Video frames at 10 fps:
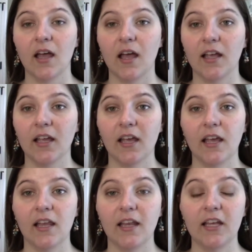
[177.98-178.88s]
a
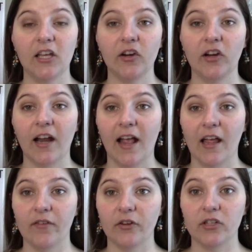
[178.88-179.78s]
good
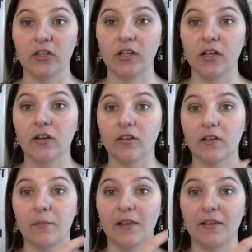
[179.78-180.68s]
1.5 or 2 years.
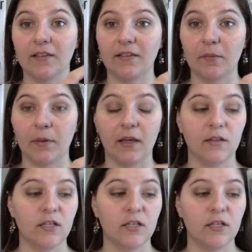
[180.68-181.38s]
I mean, this is a big